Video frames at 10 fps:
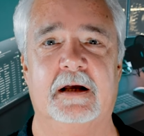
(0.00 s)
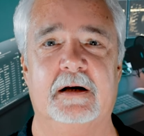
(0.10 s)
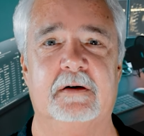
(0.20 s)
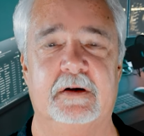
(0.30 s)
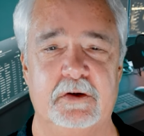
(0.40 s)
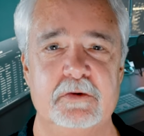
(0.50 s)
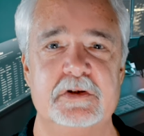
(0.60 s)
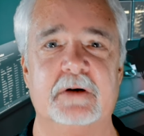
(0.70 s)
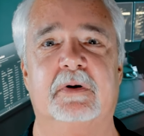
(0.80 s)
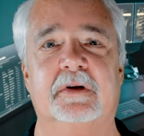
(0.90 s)
and
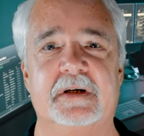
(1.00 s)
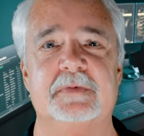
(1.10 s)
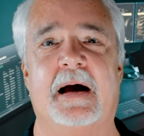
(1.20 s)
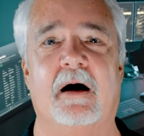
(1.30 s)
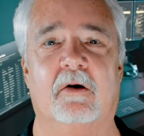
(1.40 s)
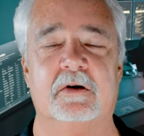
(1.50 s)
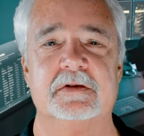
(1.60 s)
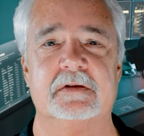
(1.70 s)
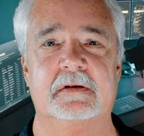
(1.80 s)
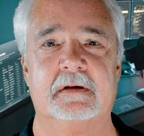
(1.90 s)
using police
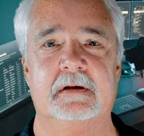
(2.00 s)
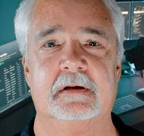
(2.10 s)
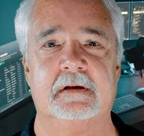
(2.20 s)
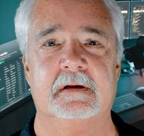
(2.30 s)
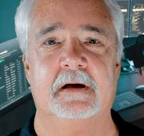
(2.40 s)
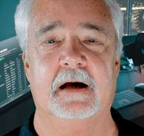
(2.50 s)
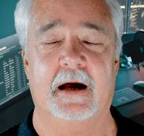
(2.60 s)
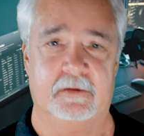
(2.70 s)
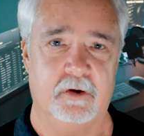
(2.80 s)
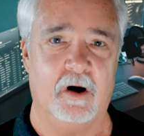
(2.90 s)
powers
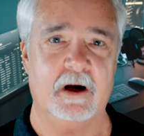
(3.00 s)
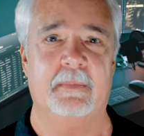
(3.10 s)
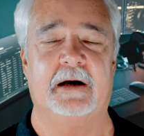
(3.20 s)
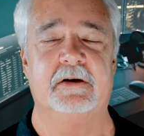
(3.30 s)
and talking about